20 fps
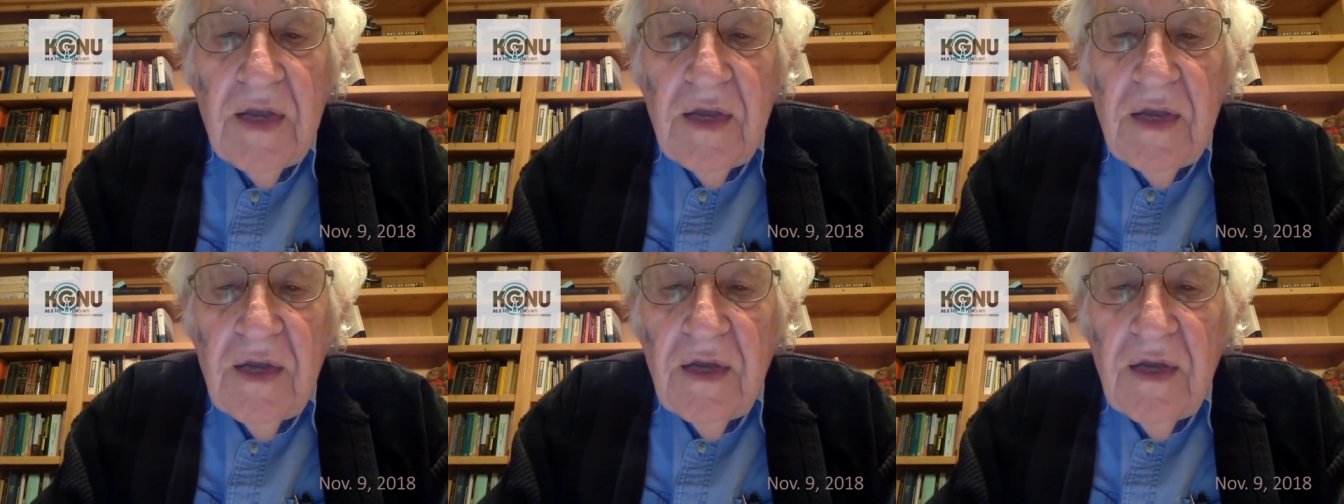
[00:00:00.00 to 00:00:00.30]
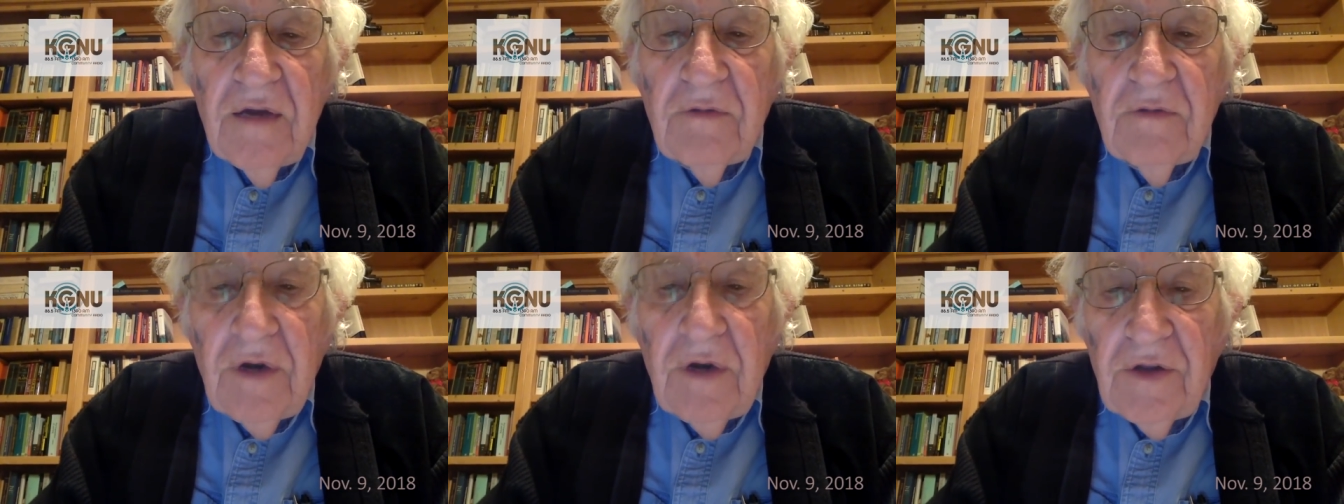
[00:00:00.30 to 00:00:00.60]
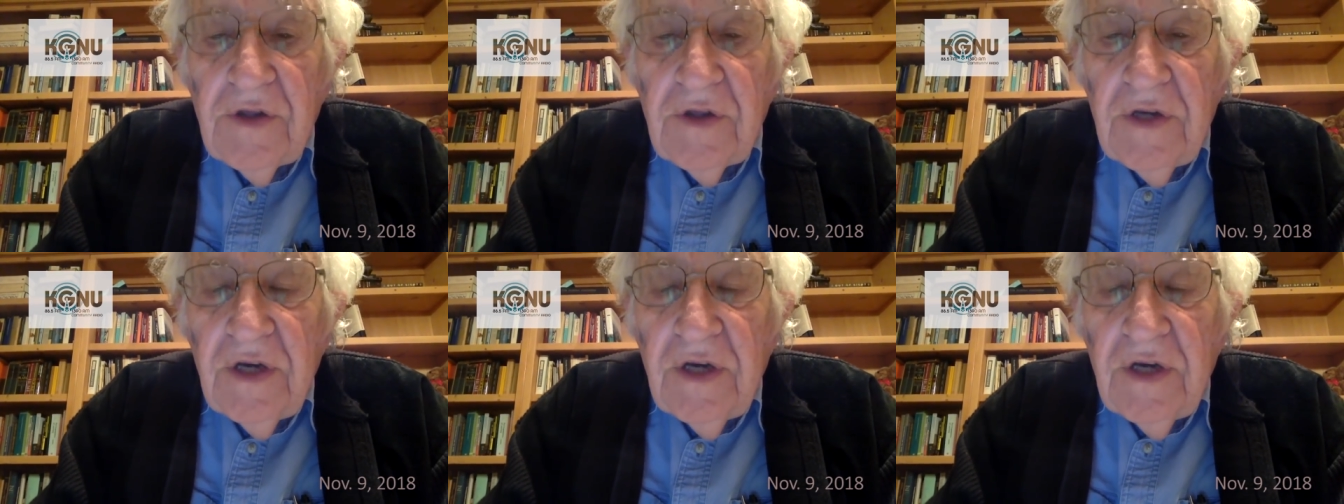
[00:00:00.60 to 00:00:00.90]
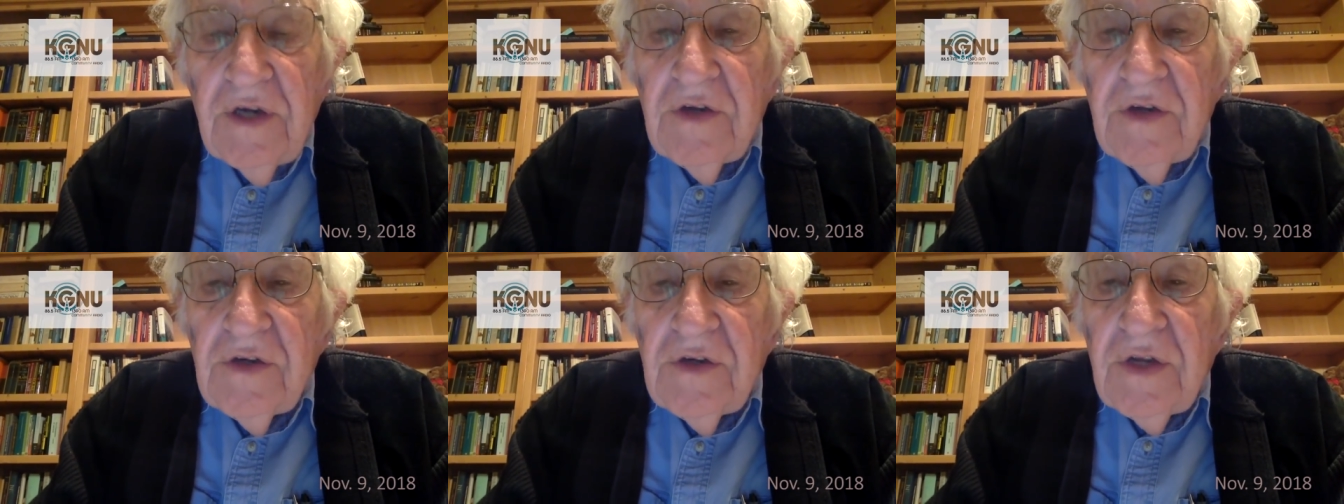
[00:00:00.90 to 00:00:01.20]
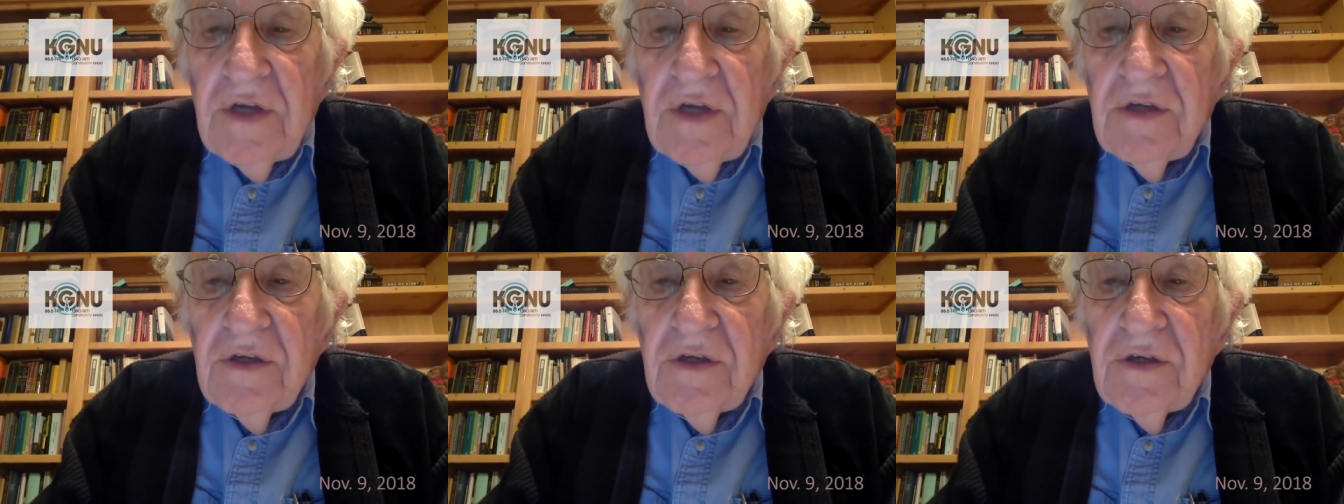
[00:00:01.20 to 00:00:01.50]
Well, the United
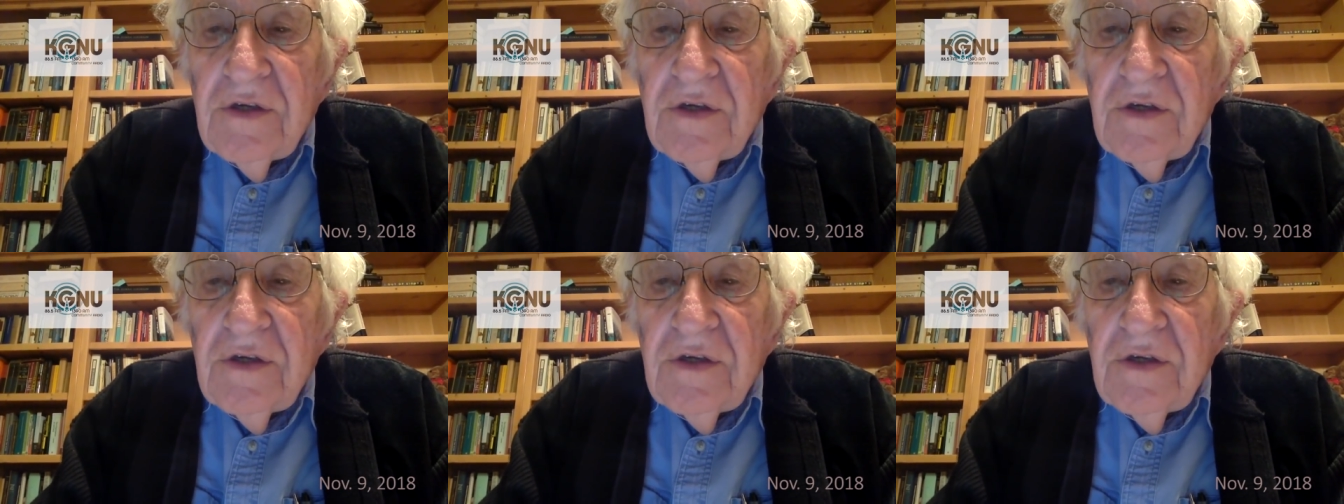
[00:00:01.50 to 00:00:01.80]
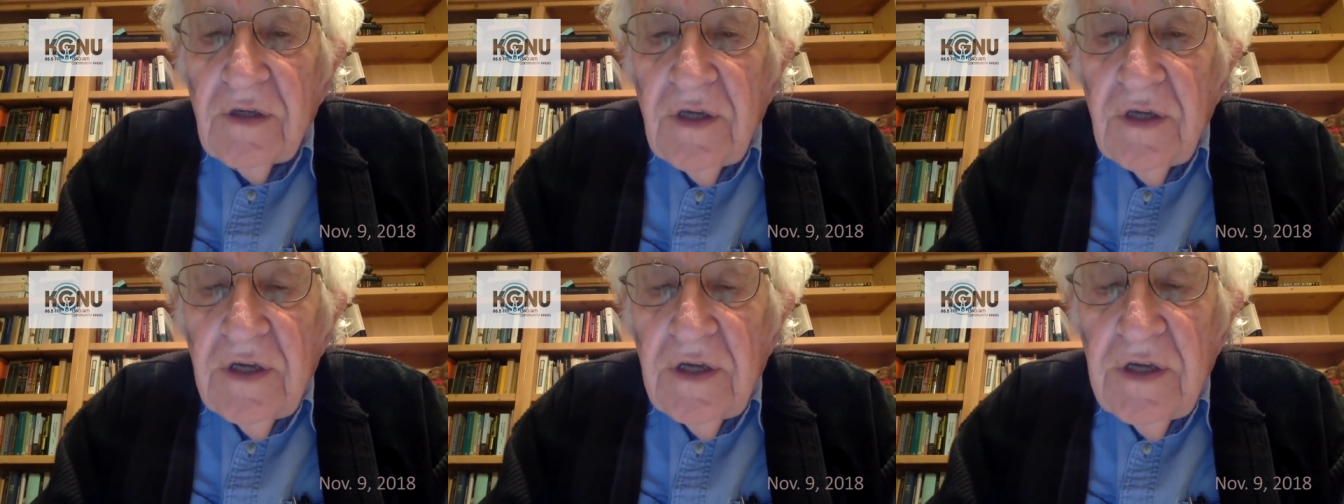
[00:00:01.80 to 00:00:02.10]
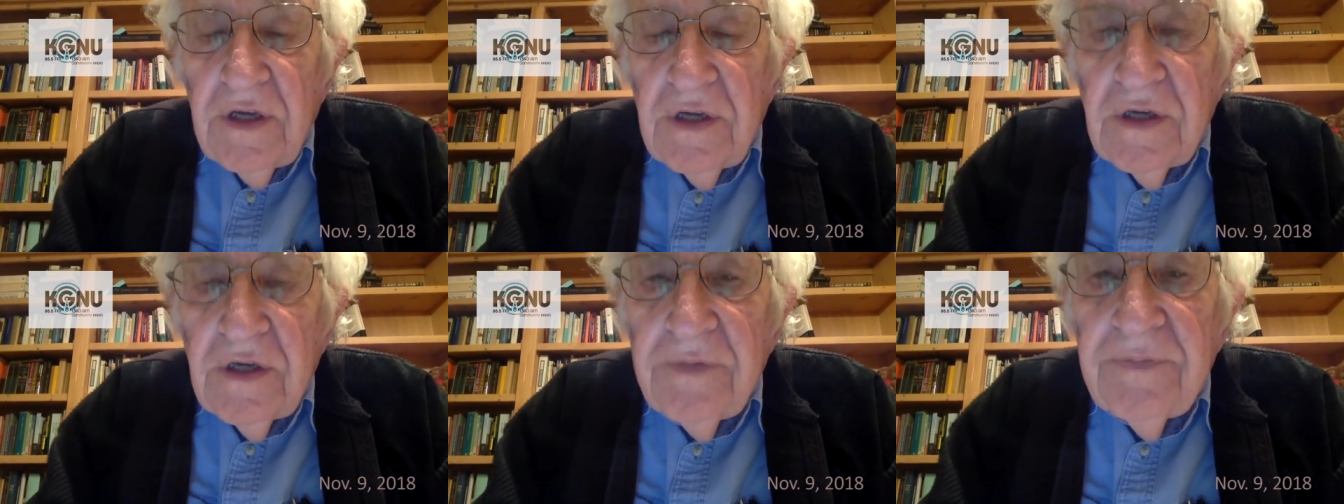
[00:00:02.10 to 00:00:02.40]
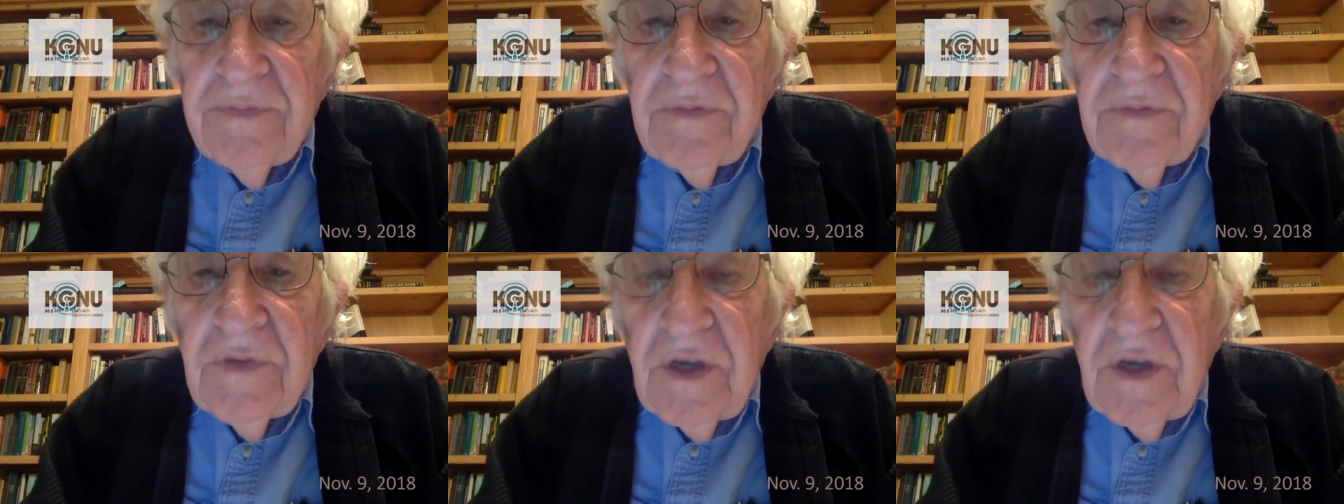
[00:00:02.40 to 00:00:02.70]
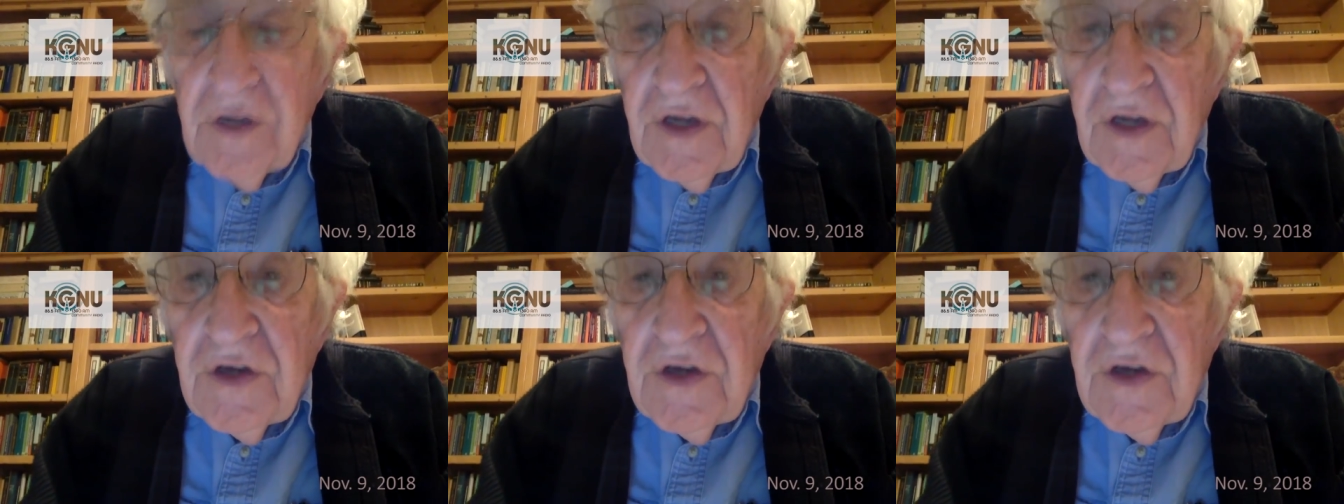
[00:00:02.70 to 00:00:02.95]
States is certainly, can you hear